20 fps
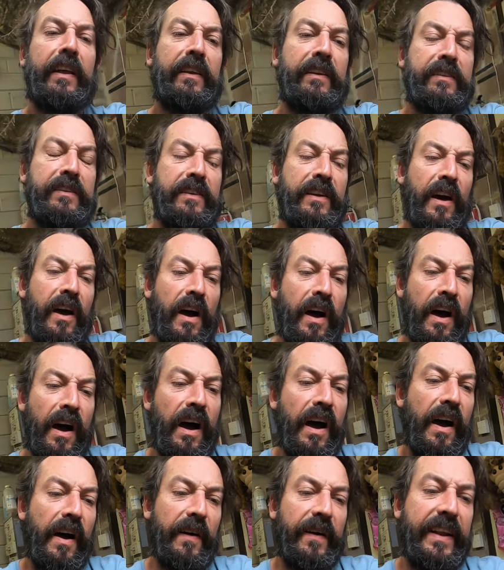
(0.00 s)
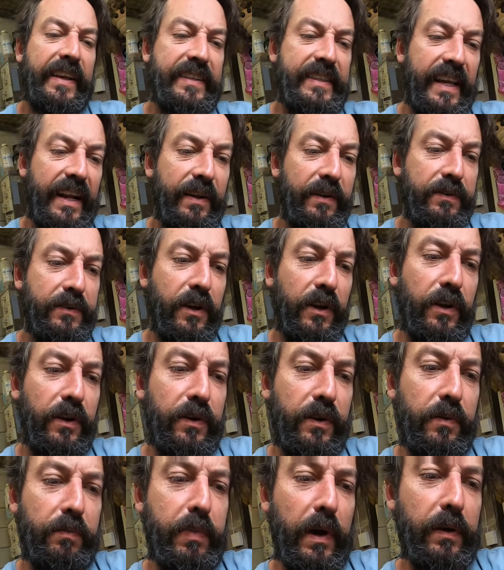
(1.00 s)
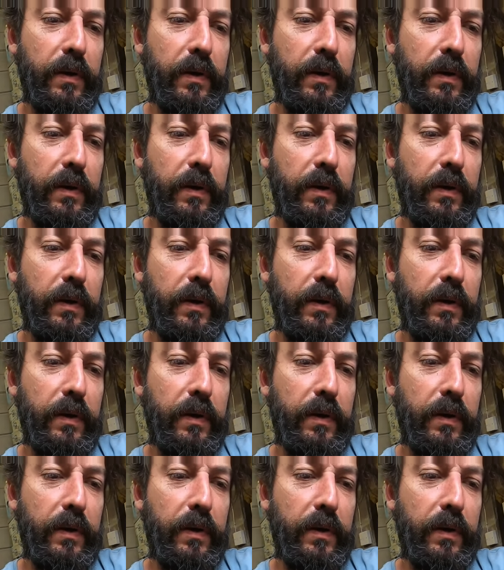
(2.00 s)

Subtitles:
the start when I said I was going to do